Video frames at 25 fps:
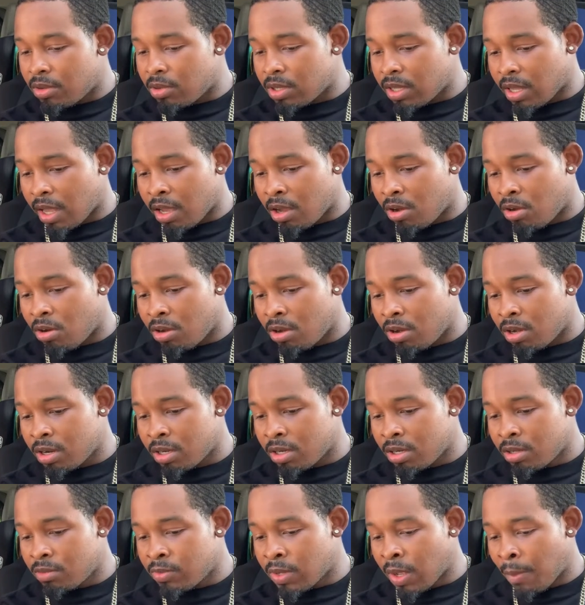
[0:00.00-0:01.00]
what they called?
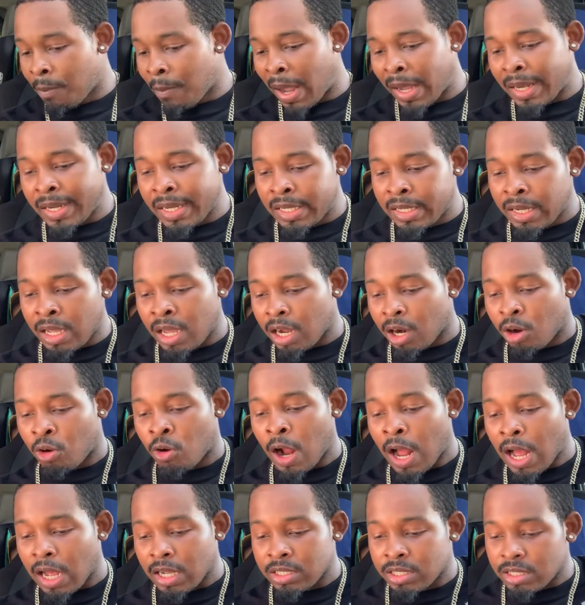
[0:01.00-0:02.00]
The Mighty Duck
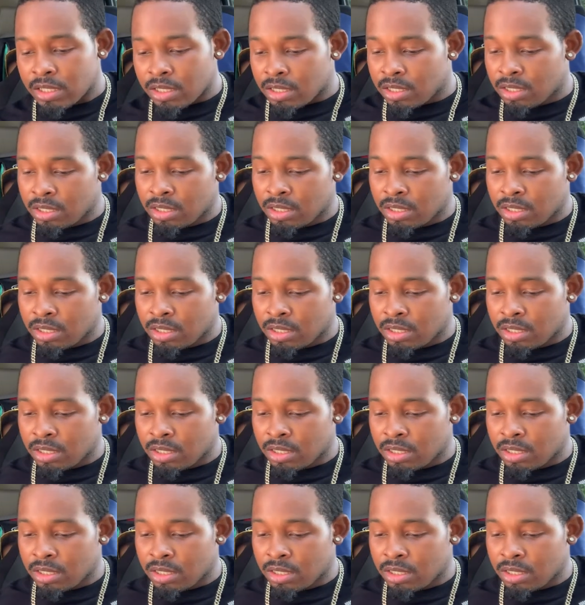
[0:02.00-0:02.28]
Crocs.